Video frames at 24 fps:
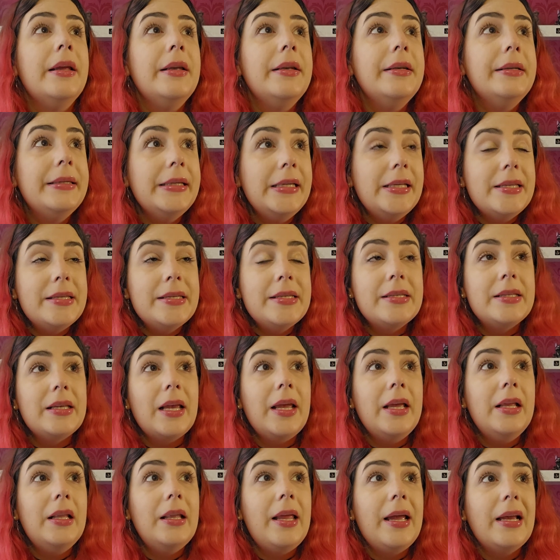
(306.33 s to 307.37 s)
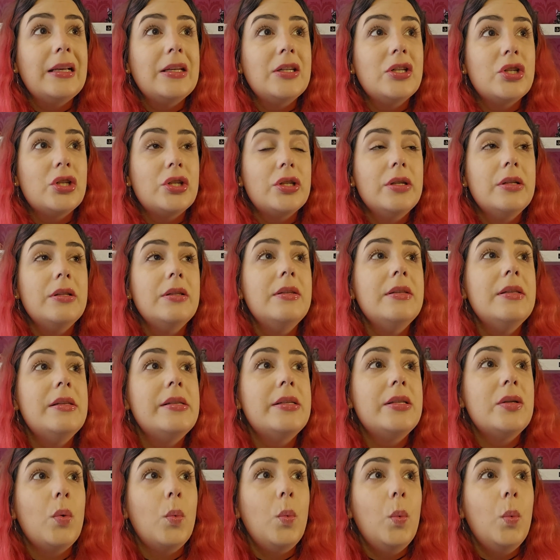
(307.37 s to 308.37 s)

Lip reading: These elections